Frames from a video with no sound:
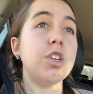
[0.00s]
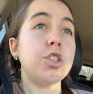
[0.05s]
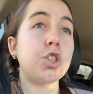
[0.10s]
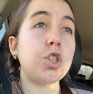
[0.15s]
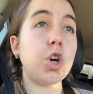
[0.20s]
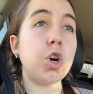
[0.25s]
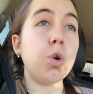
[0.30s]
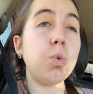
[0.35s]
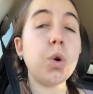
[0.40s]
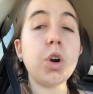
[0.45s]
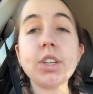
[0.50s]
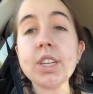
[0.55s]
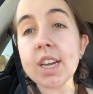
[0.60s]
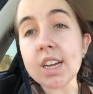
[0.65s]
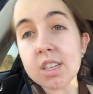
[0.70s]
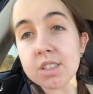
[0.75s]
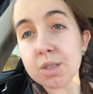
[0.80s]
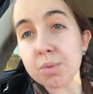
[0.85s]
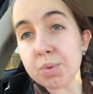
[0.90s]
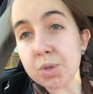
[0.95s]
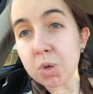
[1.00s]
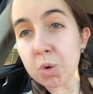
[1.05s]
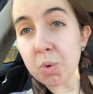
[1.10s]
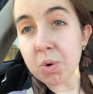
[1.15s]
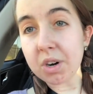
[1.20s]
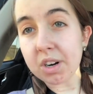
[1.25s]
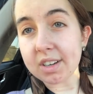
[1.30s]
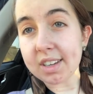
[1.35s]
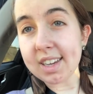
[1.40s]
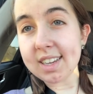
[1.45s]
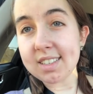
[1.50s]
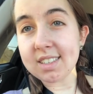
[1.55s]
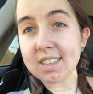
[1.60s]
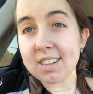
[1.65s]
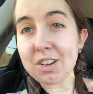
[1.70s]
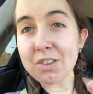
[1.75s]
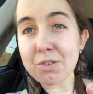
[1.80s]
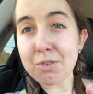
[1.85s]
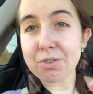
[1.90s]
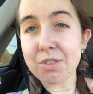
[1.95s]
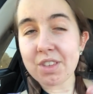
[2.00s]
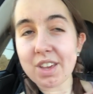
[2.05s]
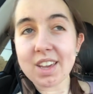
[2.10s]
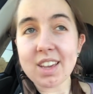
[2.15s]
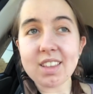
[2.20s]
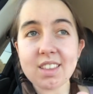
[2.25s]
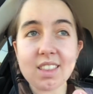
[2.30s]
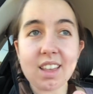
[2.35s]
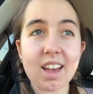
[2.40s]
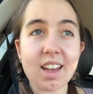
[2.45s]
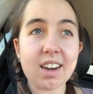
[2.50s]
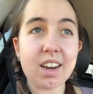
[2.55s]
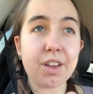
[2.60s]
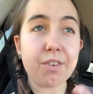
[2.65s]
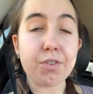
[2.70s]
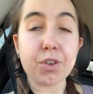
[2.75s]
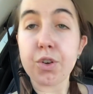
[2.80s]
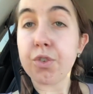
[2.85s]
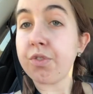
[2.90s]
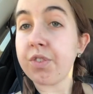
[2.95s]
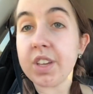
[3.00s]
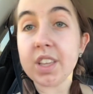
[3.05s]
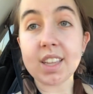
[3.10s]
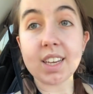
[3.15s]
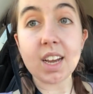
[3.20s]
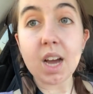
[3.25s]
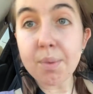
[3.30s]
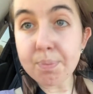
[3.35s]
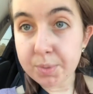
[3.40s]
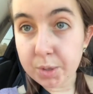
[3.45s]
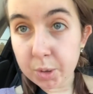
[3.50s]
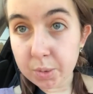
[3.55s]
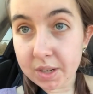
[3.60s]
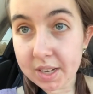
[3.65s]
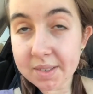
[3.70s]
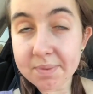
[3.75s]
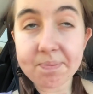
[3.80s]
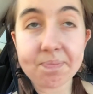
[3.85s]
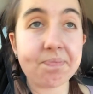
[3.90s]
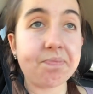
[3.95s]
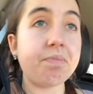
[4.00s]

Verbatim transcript: So working on some schoolwork is another thing that if you're feeling up to it,